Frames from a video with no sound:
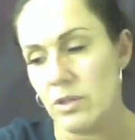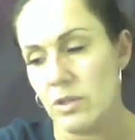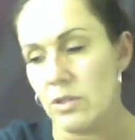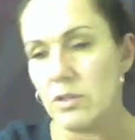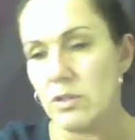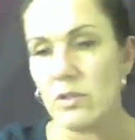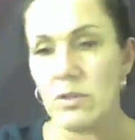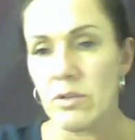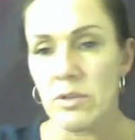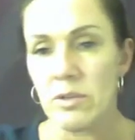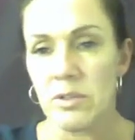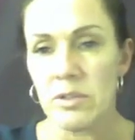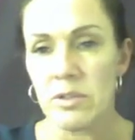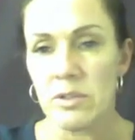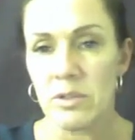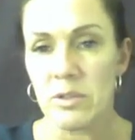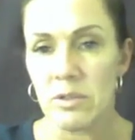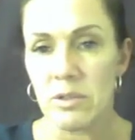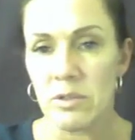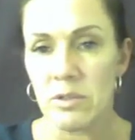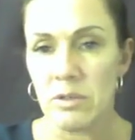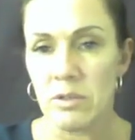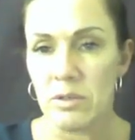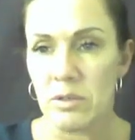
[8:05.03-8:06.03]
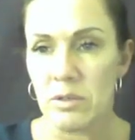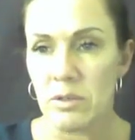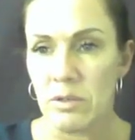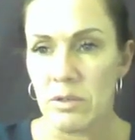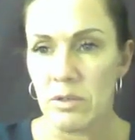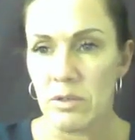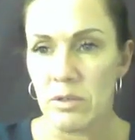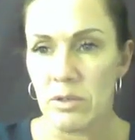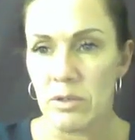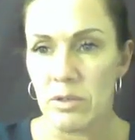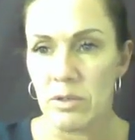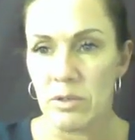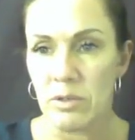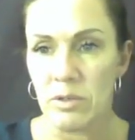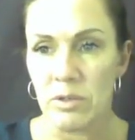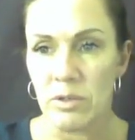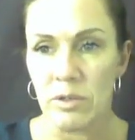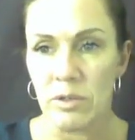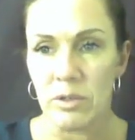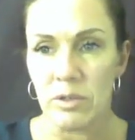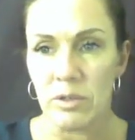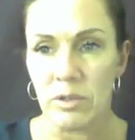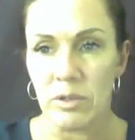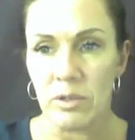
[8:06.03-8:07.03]
so this is,
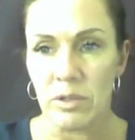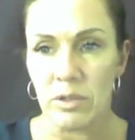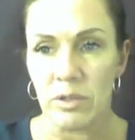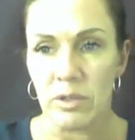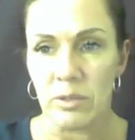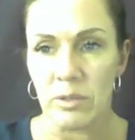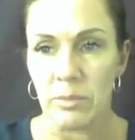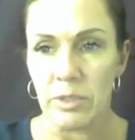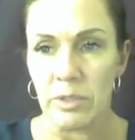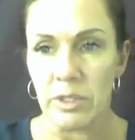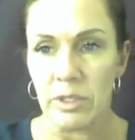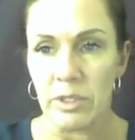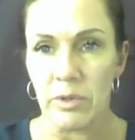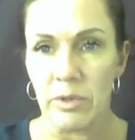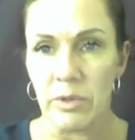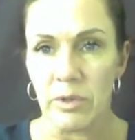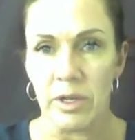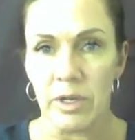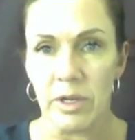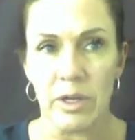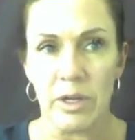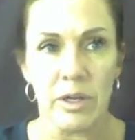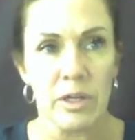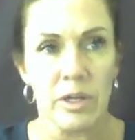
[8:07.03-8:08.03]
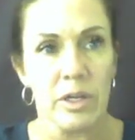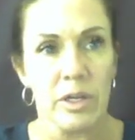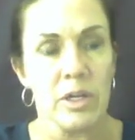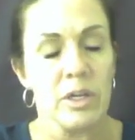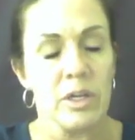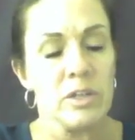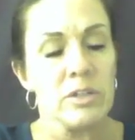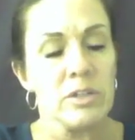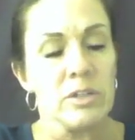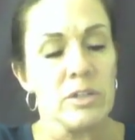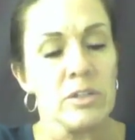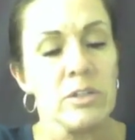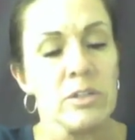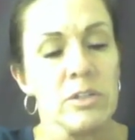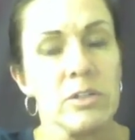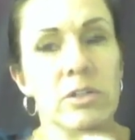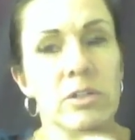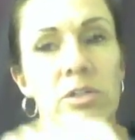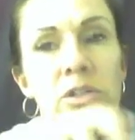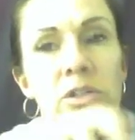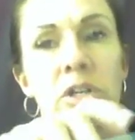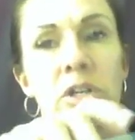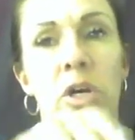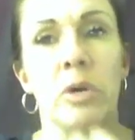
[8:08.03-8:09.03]
get rid of that. So this is
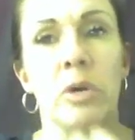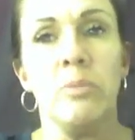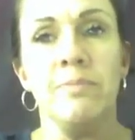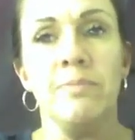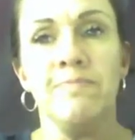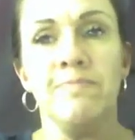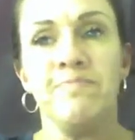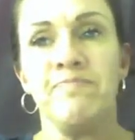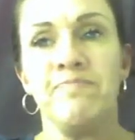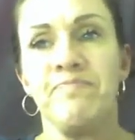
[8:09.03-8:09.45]
good to go.